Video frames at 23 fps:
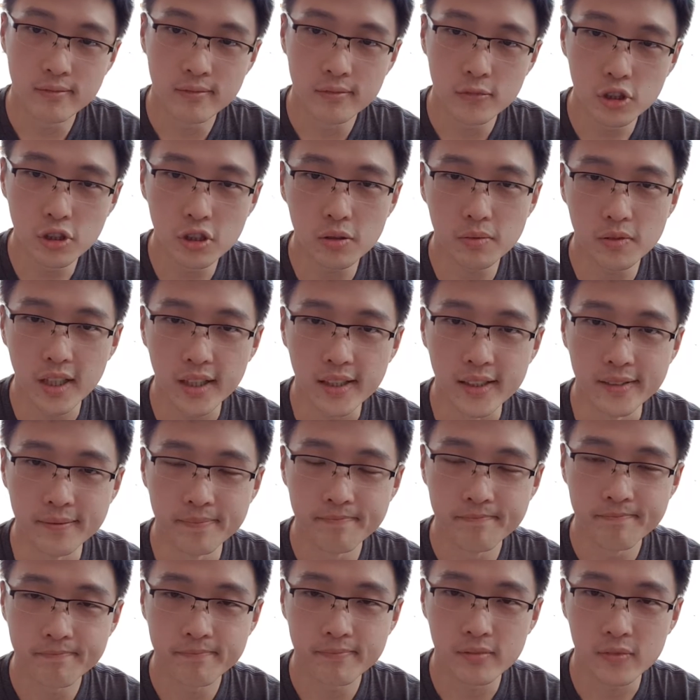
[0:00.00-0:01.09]
YouTube channel.
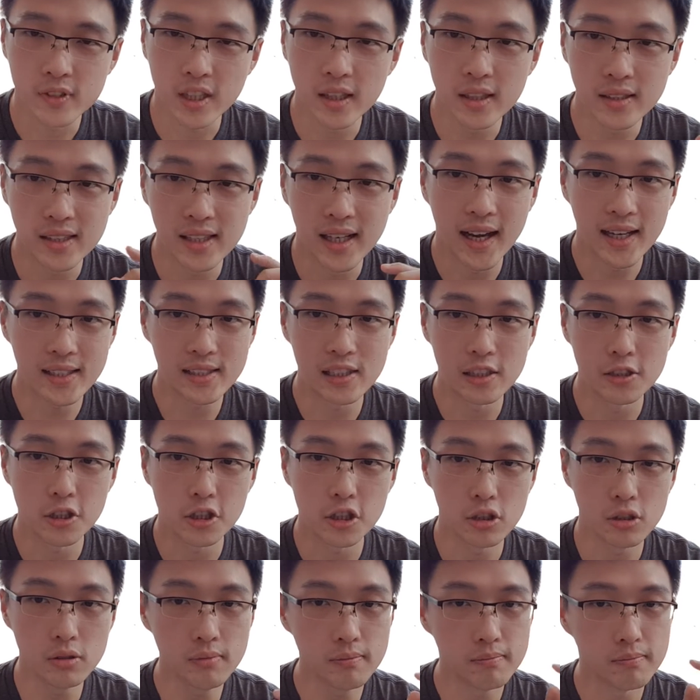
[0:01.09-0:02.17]
Okay, The Hustler
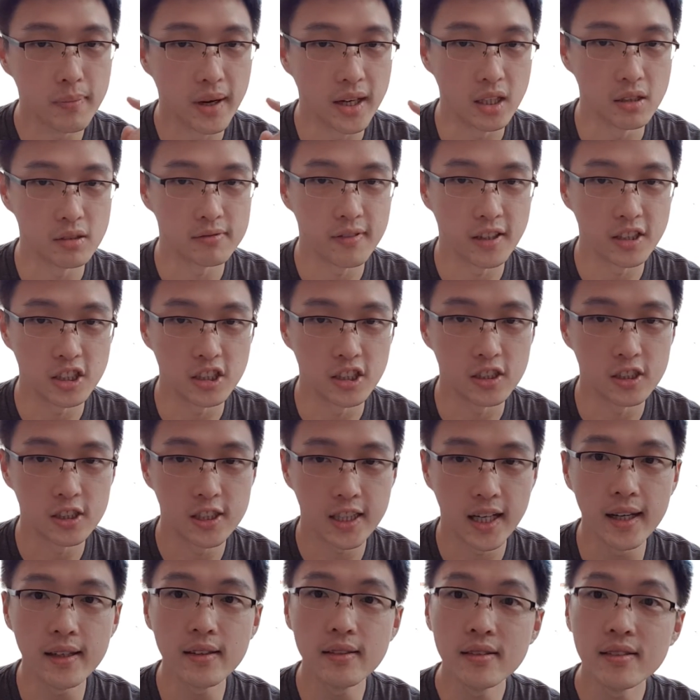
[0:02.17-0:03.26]
Show. My name is Reginald
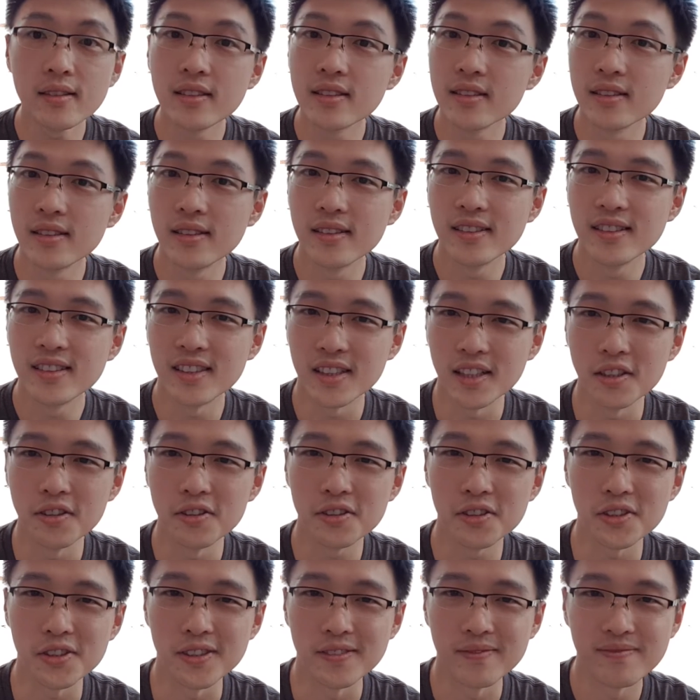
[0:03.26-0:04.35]
Chan. See you
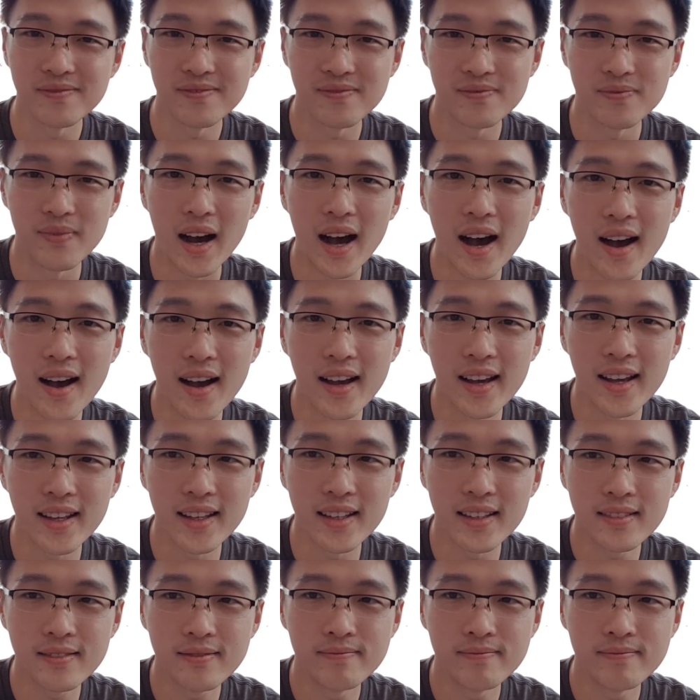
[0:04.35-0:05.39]
soon. Bye.